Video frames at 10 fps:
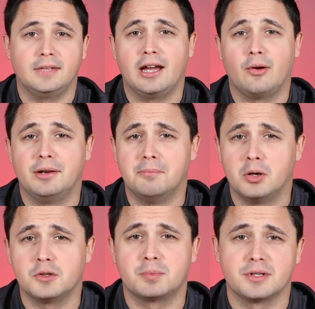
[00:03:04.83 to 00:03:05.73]
Now, in
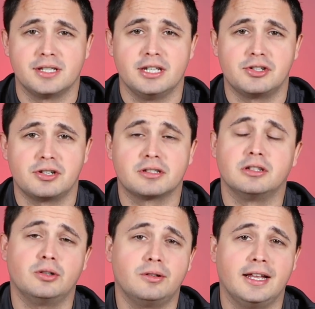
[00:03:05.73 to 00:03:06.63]
most procedures,
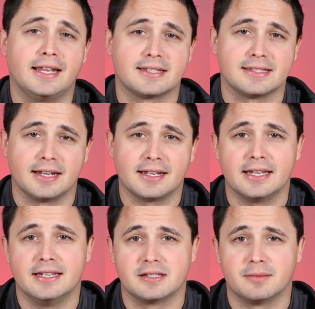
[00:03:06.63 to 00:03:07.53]
local anesthetic
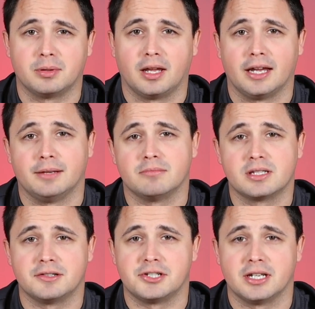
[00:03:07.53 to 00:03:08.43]
is applied,
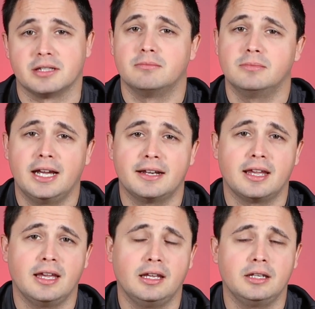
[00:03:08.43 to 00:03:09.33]
such as
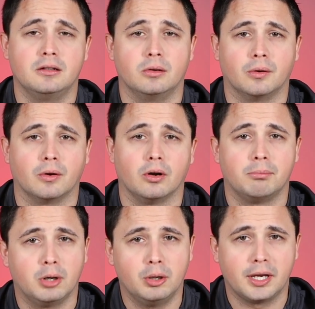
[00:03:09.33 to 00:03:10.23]
lidocaine or
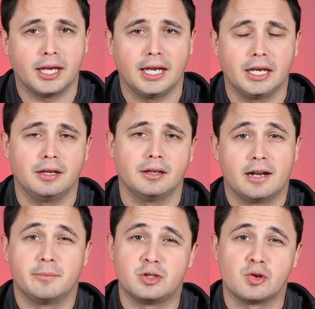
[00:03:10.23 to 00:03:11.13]
procaine, and
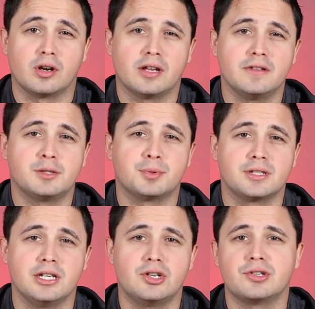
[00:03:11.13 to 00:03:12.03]
a majority of these
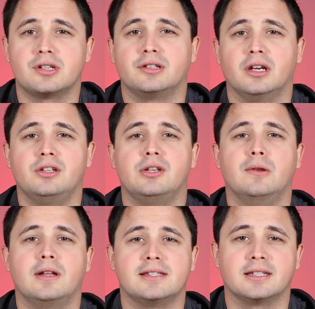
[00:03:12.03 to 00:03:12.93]
procedures are done
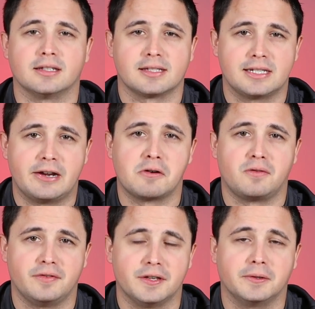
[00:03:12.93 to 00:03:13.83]
utilizing a sterile
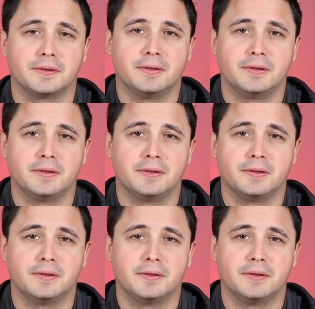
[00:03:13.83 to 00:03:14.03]
field.